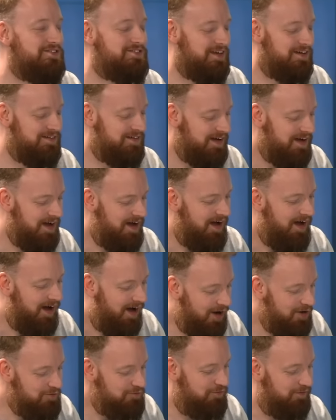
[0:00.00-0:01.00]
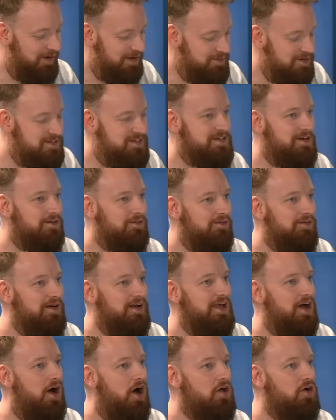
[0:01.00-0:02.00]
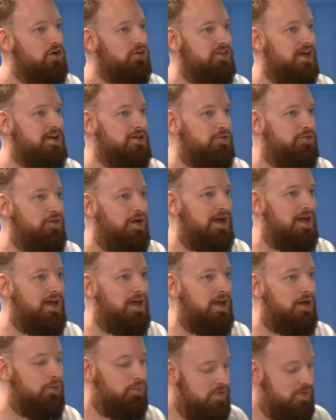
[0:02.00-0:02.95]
So hopefully we see a really high-octane affair here.